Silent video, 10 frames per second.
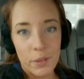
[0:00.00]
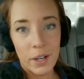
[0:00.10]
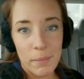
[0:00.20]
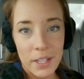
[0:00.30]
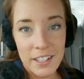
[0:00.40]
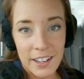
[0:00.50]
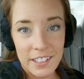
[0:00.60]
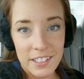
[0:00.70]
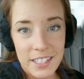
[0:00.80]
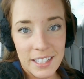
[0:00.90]
We're at
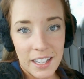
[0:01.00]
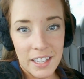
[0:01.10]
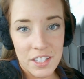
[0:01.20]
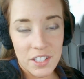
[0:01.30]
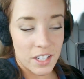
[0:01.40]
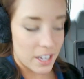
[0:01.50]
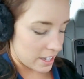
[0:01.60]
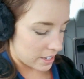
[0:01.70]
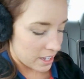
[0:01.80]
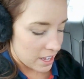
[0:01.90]
McDonald's and I just
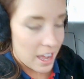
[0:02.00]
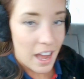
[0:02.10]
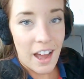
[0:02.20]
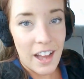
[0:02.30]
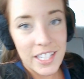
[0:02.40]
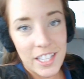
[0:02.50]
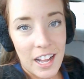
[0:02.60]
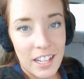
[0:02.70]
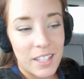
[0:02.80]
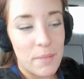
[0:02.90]
got a hot
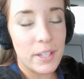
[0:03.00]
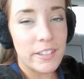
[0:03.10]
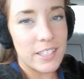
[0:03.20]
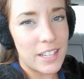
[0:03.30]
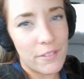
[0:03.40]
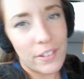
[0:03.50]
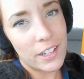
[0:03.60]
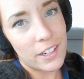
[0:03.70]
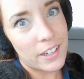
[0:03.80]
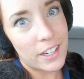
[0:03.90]
chocolate because I
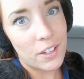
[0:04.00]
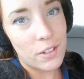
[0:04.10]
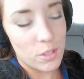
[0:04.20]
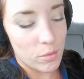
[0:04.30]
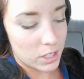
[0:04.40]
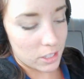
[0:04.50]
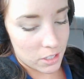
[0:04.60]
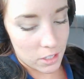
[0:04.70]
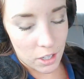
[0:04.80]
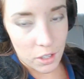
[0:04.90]
figured it goes with the
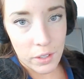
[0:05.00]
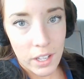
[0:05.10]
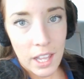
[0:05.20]
snow.